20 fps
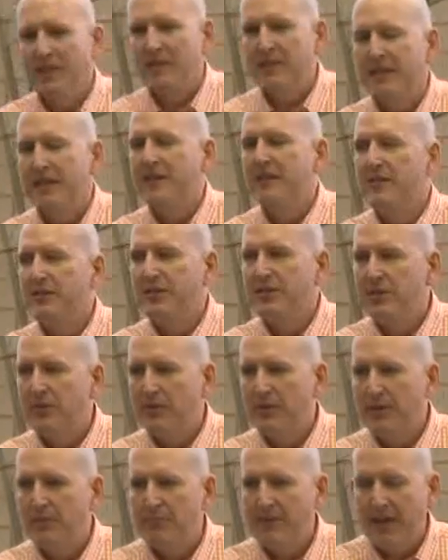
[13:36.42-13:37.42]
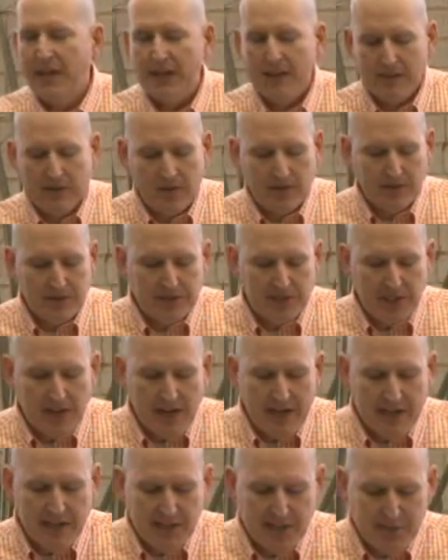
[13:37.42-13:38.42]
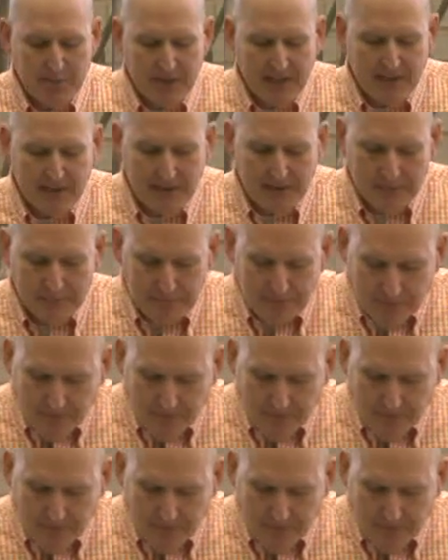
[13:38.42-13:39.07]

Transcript: in Galena, Illinois by Colonel John E. Smith.